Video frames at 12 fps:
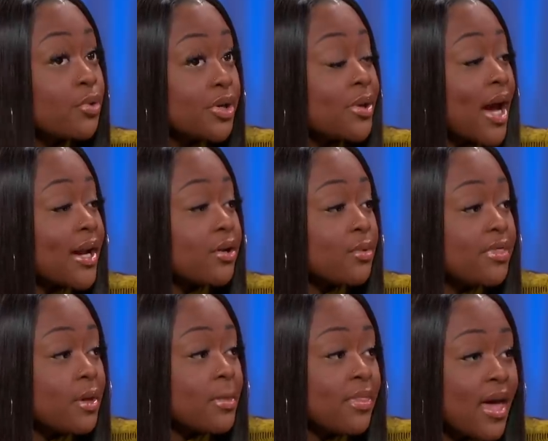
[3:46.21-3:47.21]
reunited with
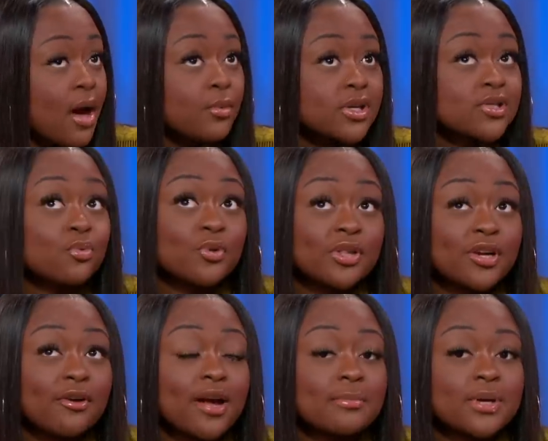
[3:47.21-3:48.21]
them, and that was really
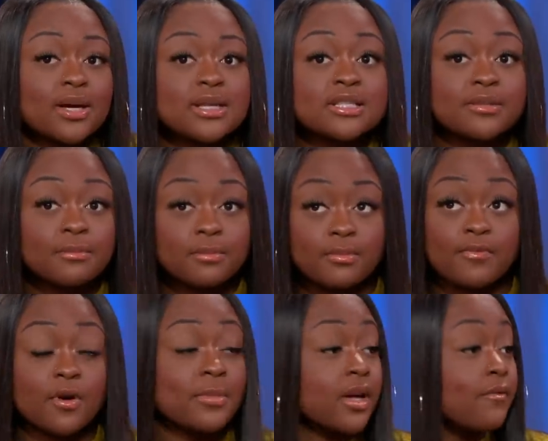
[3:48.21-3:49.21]
great because
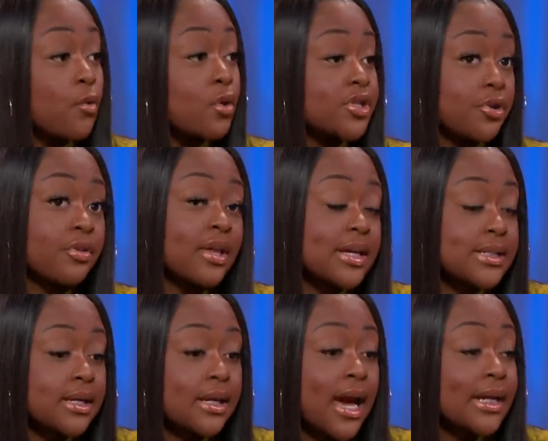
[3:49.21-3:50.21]
from, of course, during the
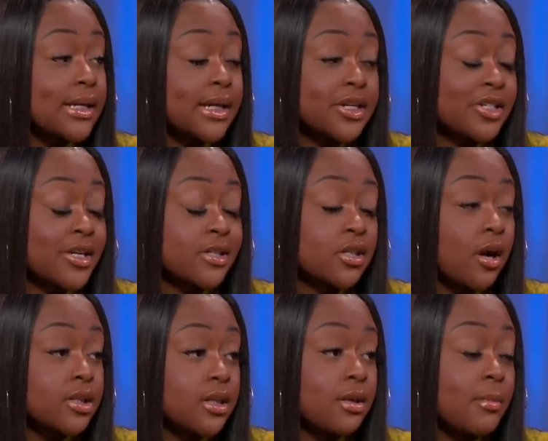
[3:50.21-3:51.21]
incident, I didn't get a chance to
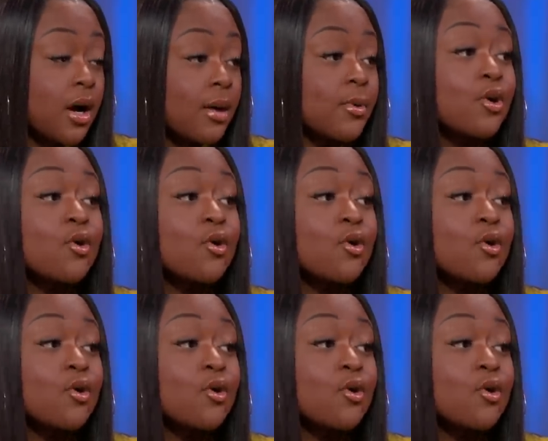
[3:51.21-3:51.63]
talk to the mom